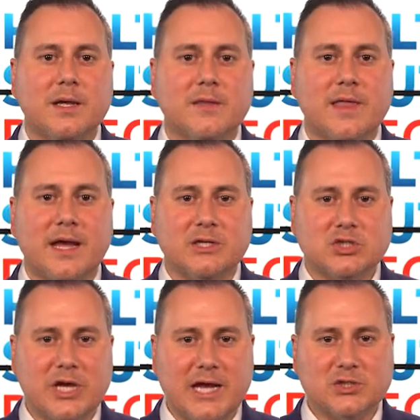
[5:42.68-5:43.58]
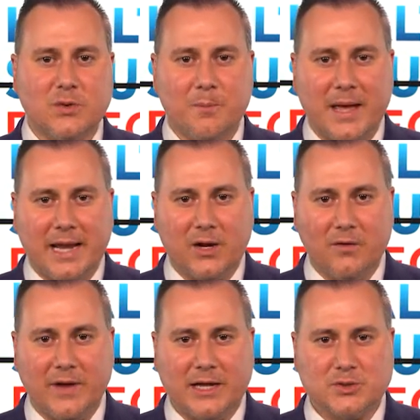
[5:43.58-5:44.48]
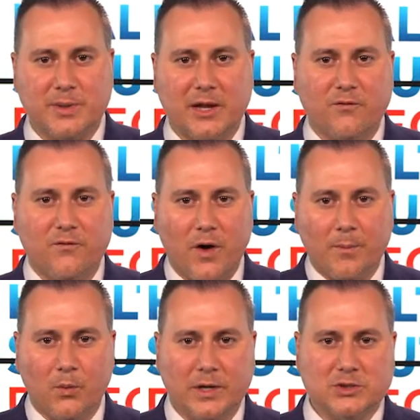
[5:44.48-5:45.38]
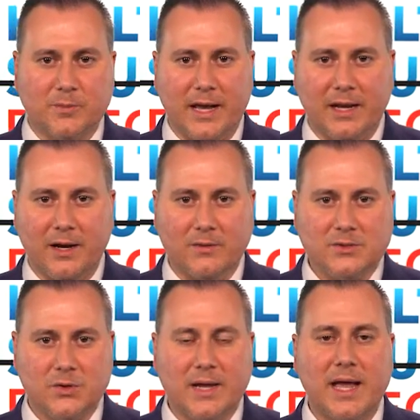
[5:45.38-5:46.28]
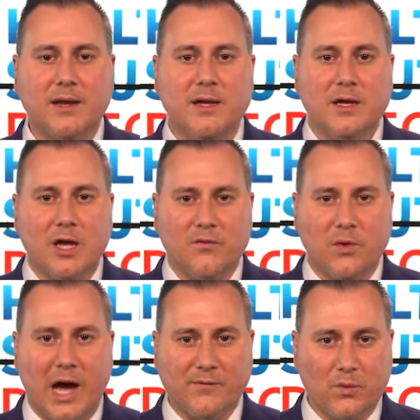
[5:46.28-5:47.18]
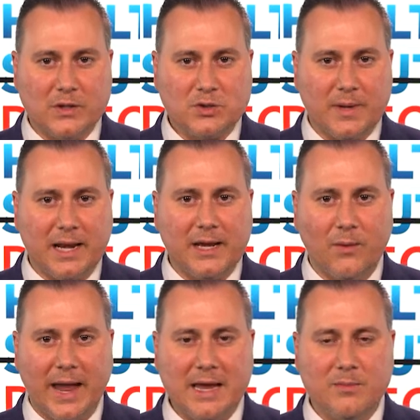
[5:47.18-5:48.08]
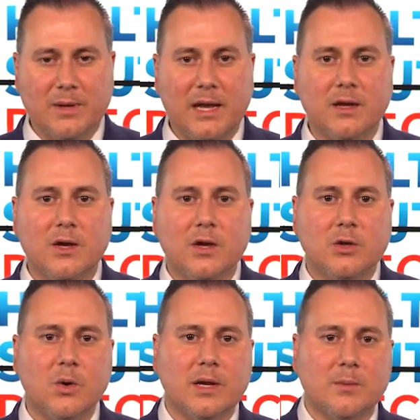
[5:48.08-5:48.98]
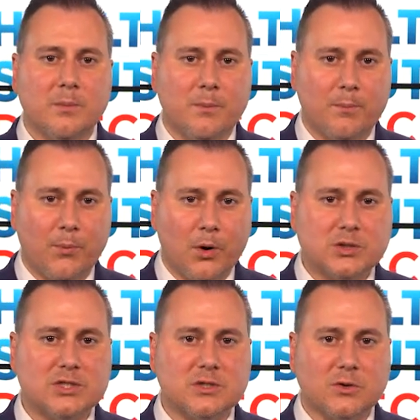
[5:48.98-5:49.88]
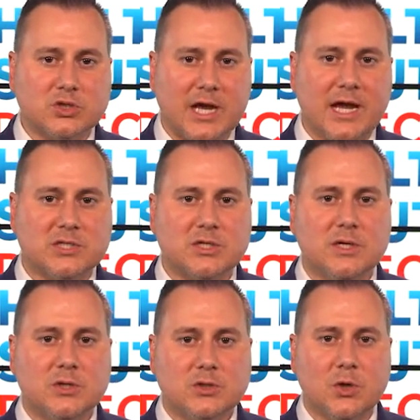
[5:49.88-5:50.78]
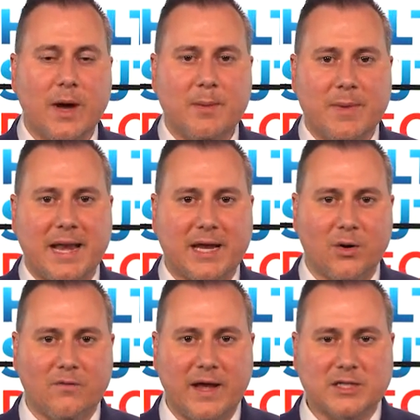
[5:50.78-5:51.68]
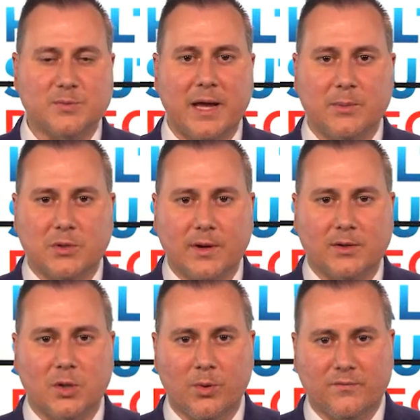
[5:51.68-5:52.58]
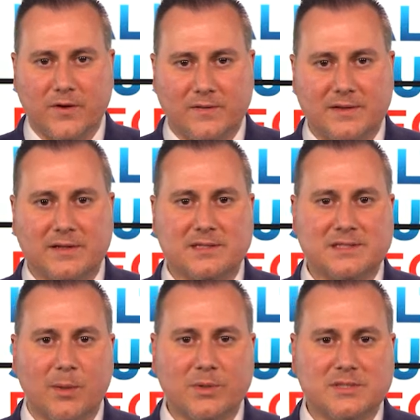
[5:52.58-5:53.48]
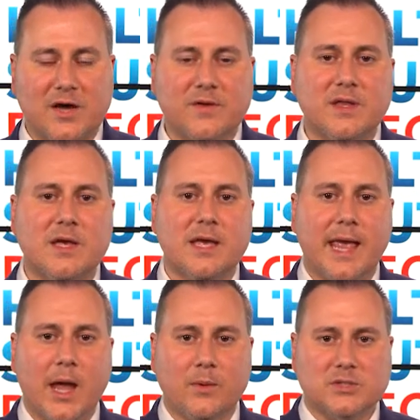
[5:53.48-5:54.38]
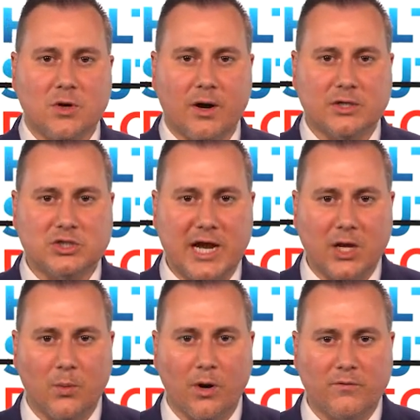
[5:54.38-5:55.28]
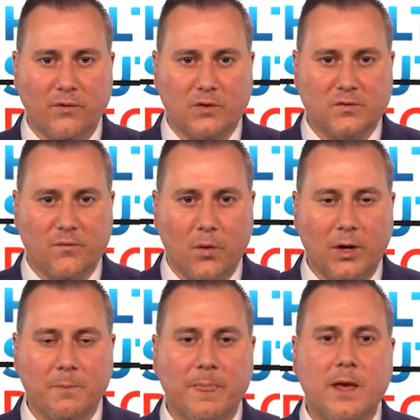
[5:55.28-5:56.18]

they can change to a Medicare Advantage plan from original Medicare. So again, if you have original Medicare A and B, you can purchase or change to a Medicare Advantage plan between October 15th and December 7th. It would start on January 1st for you.